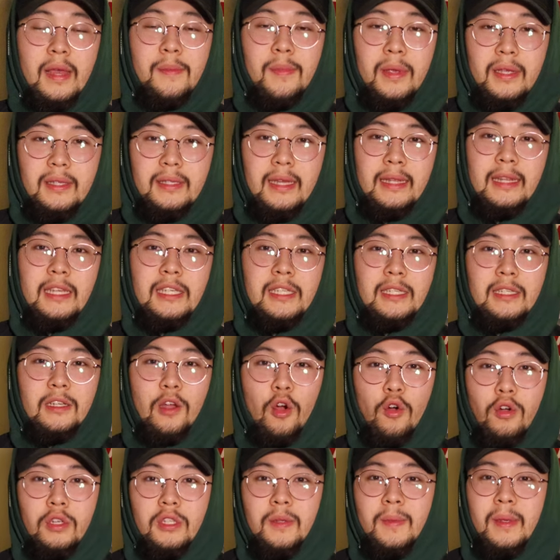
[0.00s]
with that being said, this is
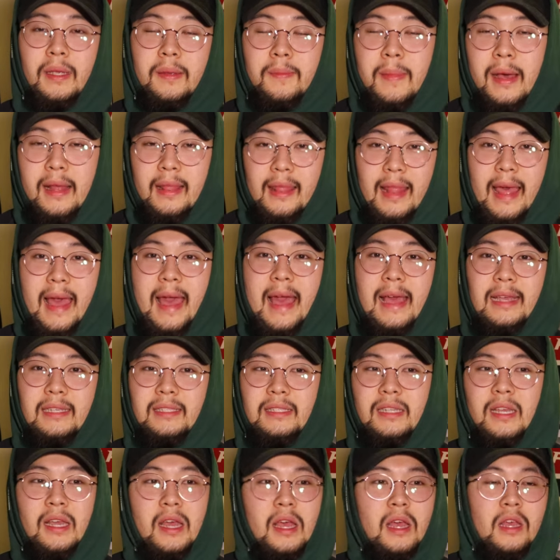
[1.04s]
going to be my
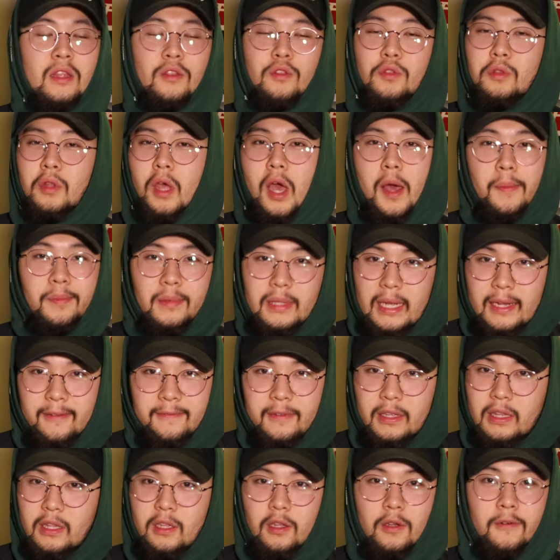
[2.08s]
last
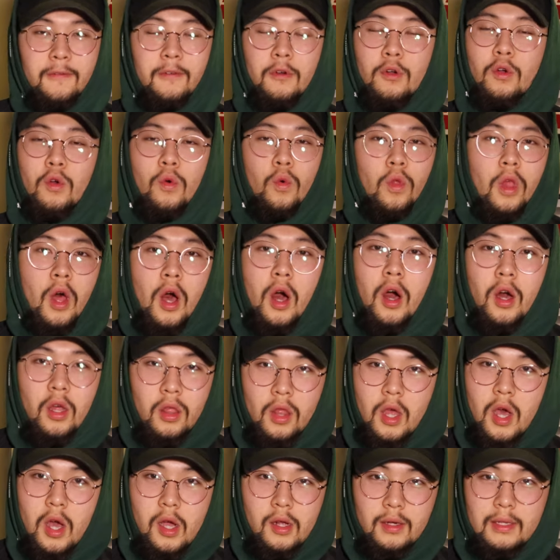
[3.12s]
update video for a
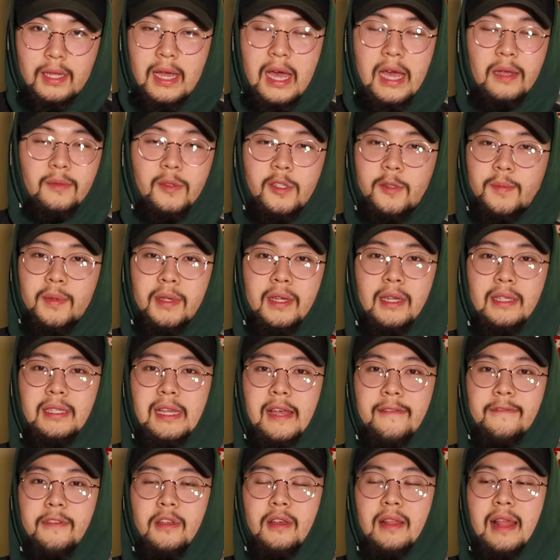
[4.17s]
long time, just
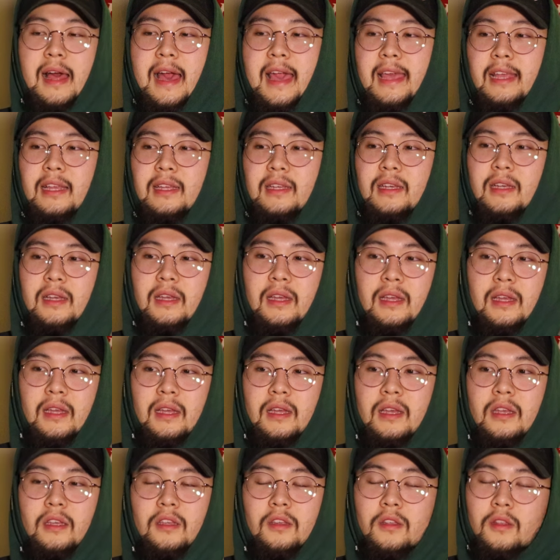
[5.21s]
because I feel like,
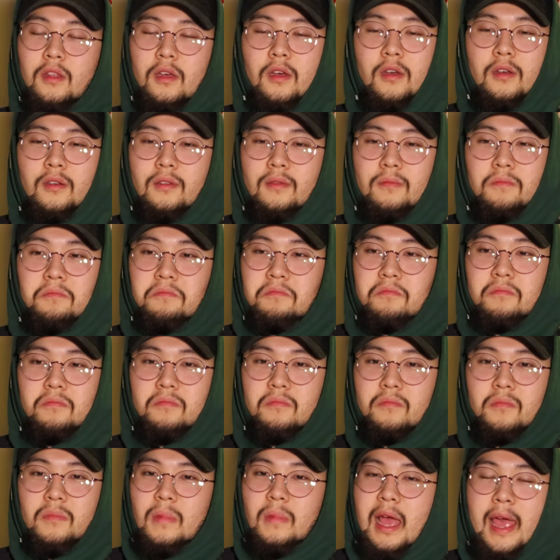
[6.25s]
you know,
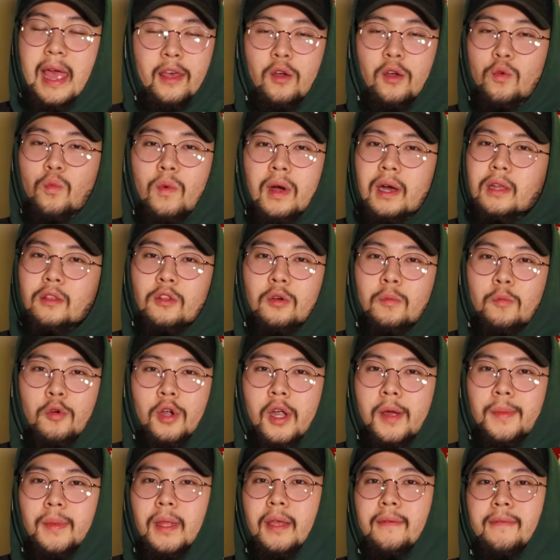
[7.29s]
I don't want no
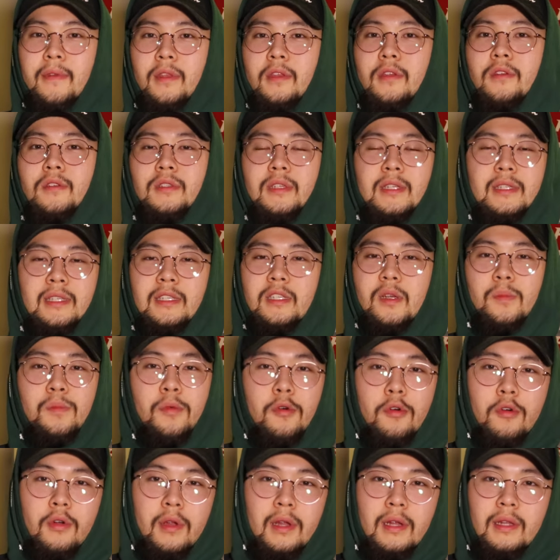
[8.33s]
more update videos, because these are
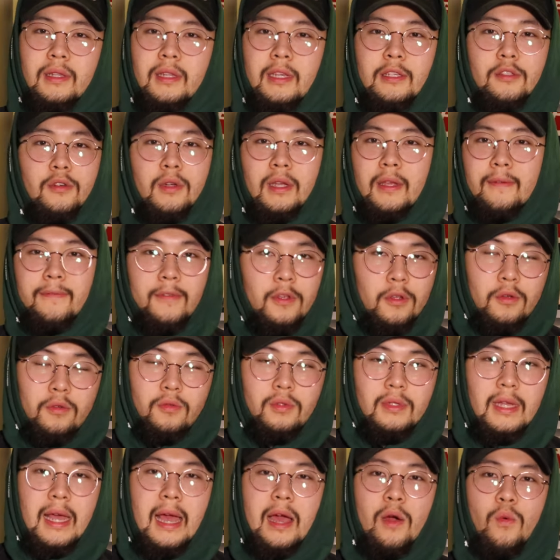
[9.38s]
boring, these don't get
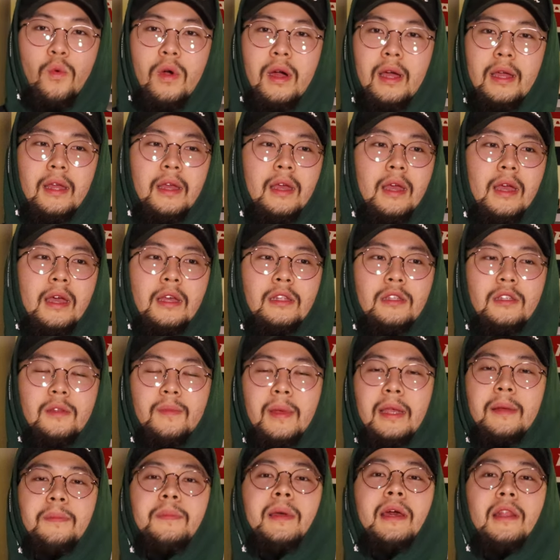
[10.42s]
views. I want to
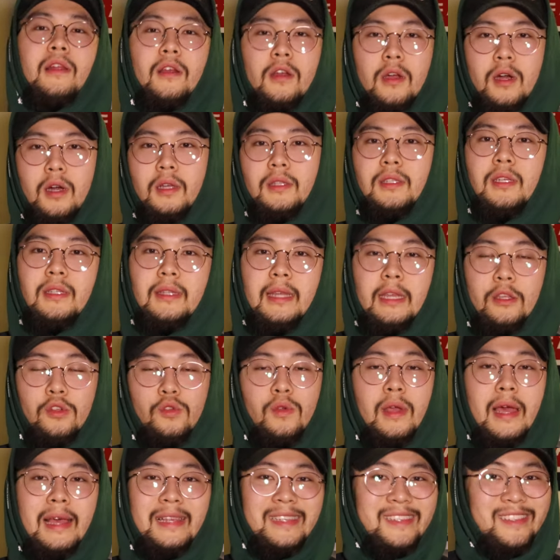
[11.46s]
make better content that
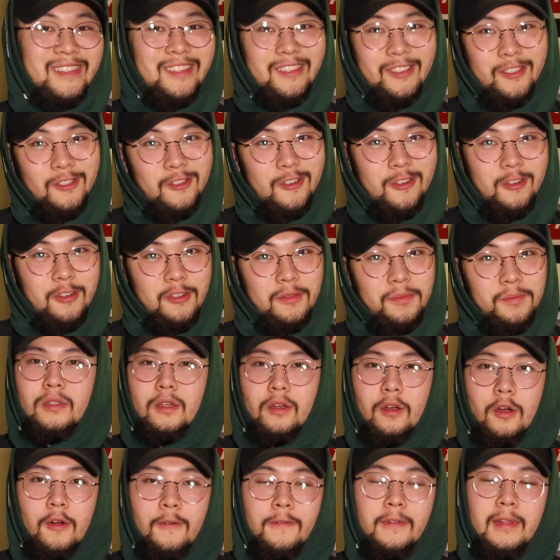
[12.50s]
you guys can enjoy.
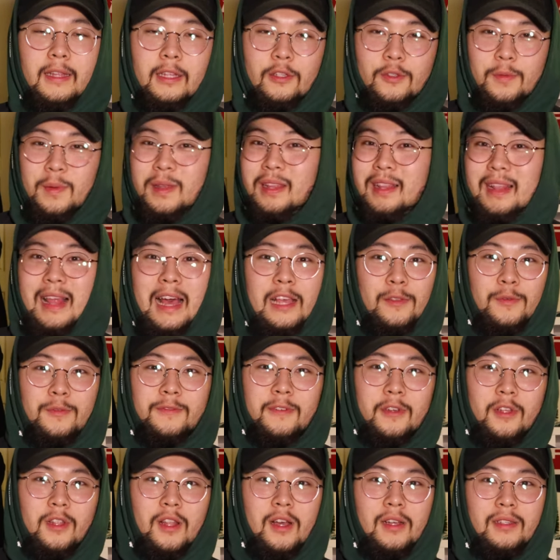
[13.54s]
So hopefully this will be the last
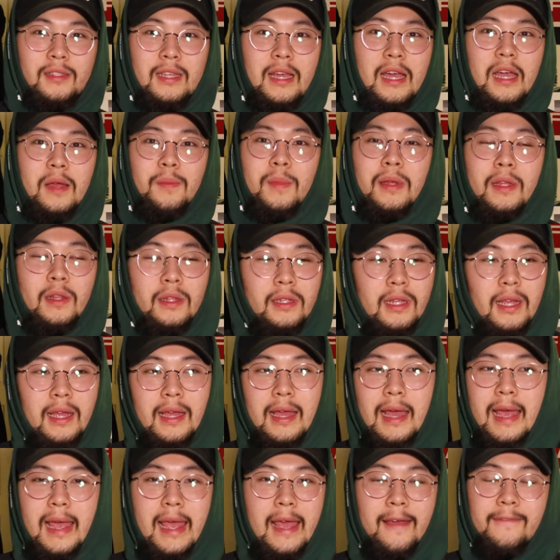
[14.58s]
one for a long time, and
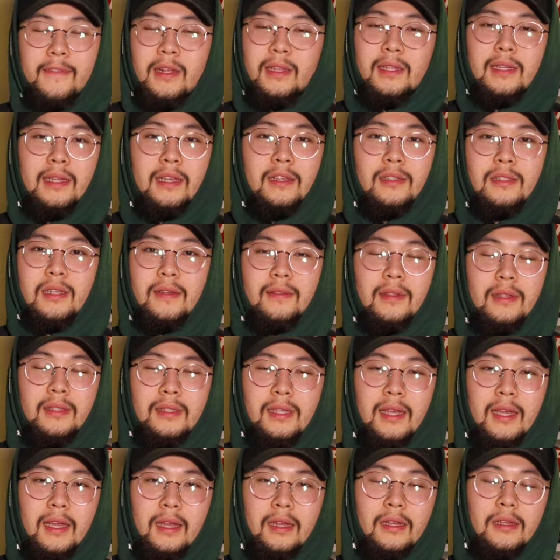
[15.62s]
yeah, I have nothing else left to
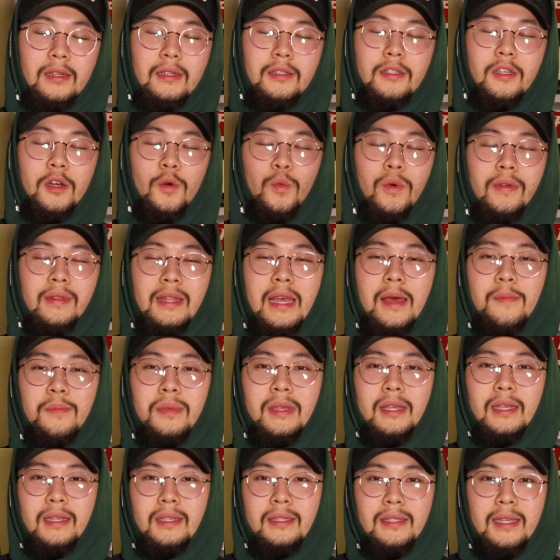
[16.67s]
say. So with that
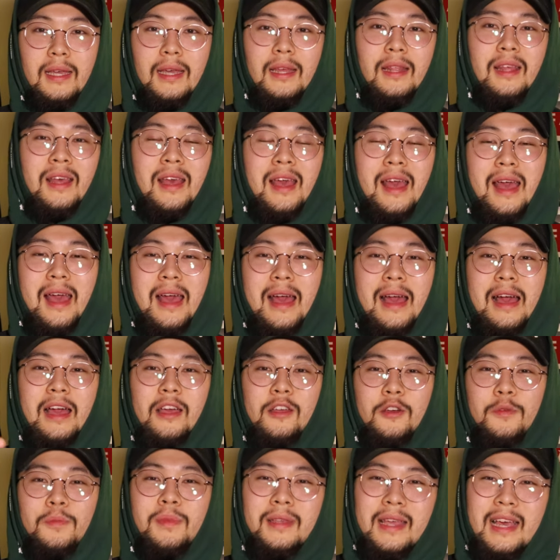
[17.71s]
being said,
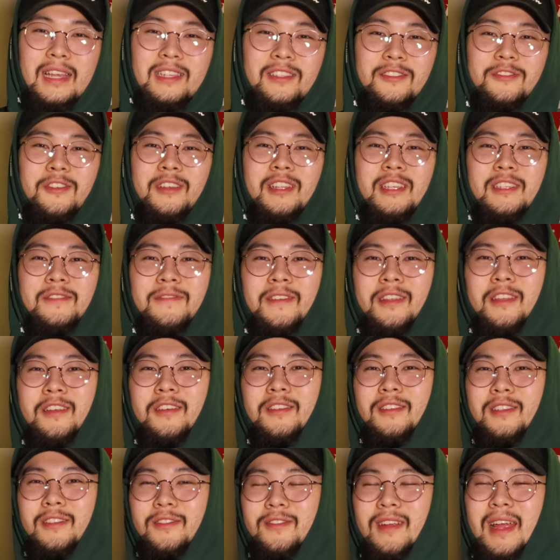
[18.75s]
I hope you guys enjoyed this
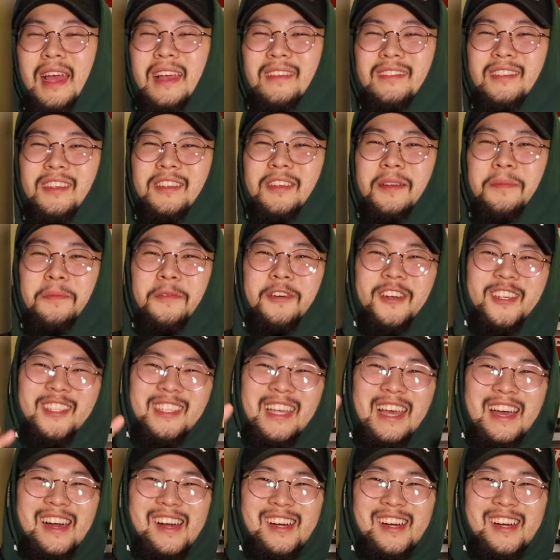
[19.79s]
video. Subscribe, share, and your boys